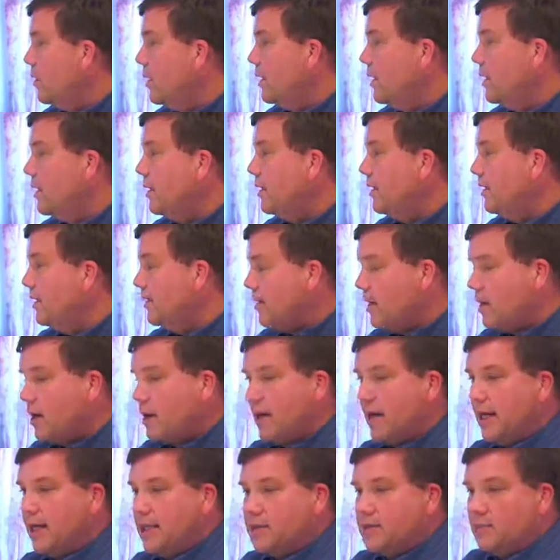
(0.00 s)
One.
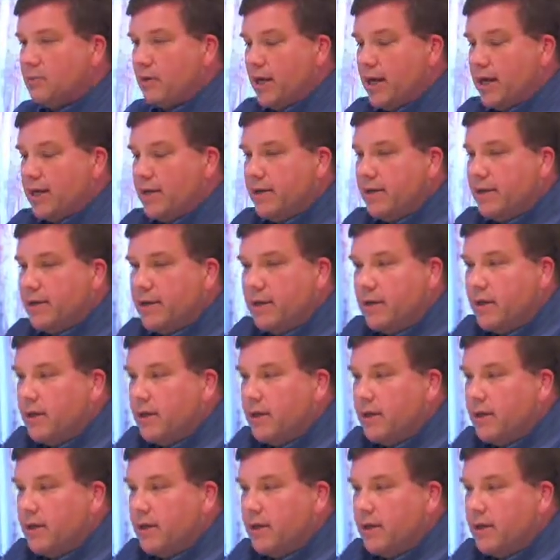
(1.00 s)
All right, let's pray.